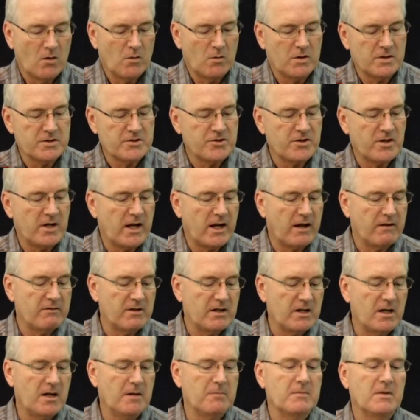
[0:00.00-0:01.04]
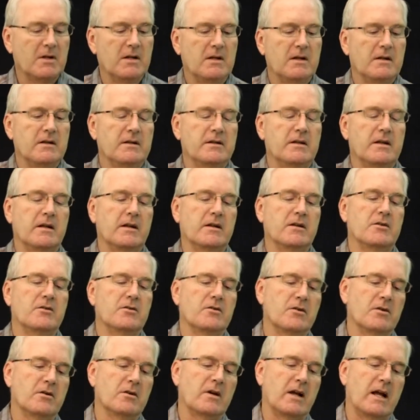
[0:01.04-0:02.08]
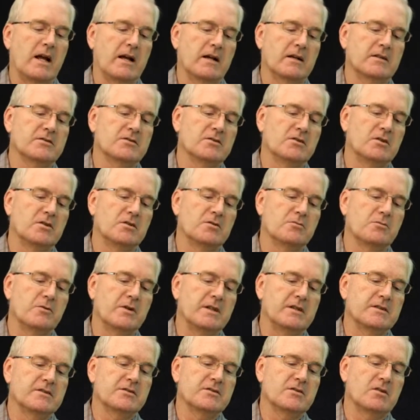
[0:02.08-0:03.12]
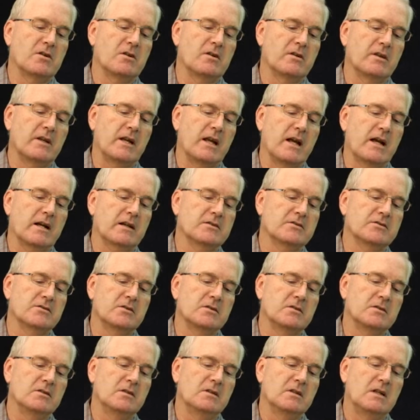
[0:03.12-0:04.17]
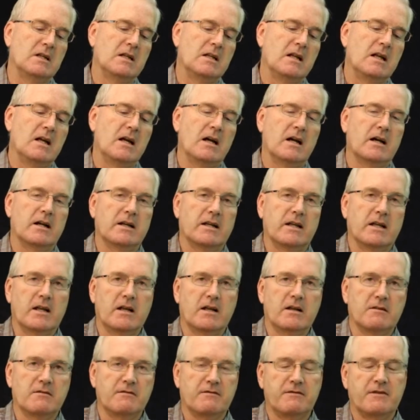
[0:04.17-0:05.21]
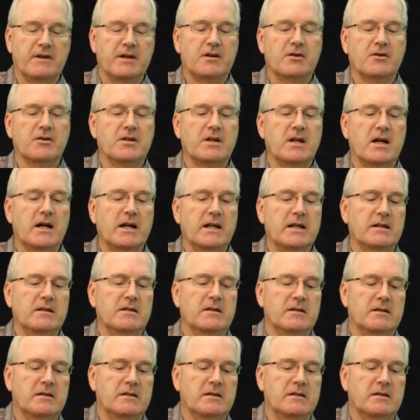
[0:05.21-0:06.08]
Once you have it up, take your axle, reinstall the axle. Again, finger tight.